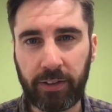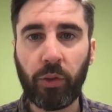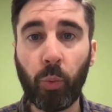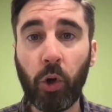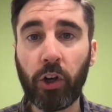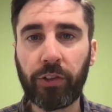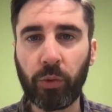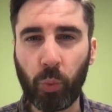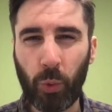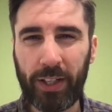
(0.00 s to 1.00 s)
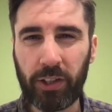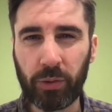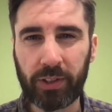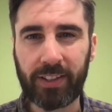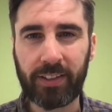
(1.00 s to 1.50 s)
The work that we do
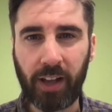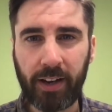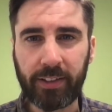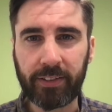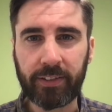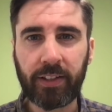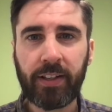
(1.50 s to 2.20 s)
as designers